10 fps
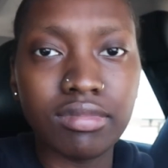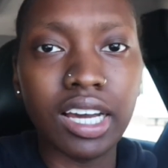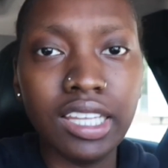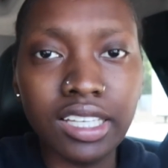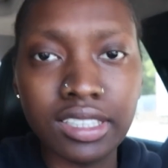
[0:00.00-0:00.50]

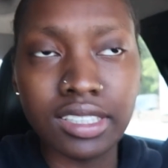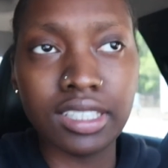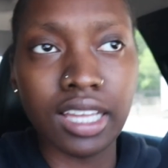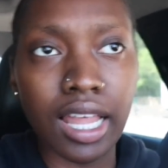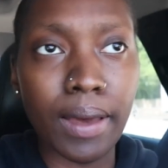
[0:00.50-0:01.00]
I think this is
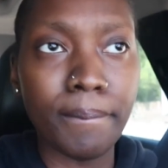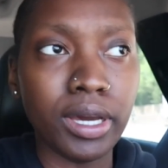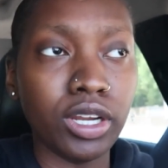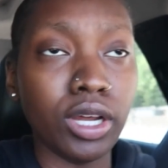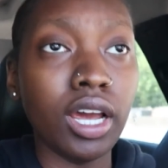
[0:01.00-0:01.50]
a lot
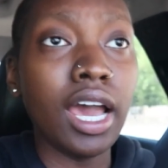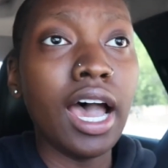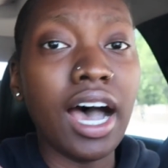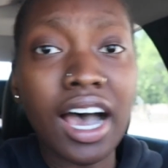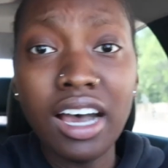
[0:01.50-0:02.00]
better.
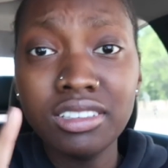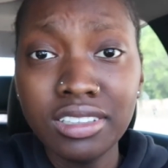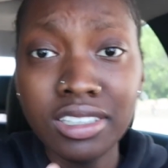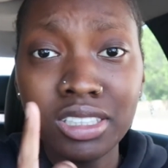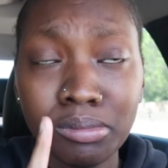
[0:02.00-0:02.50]
I also
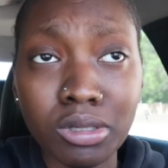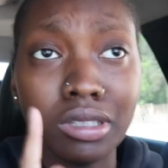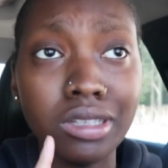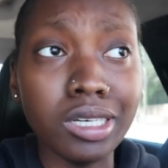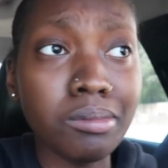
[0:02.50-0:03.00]
need to get some more
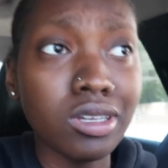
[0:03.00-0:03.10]
lip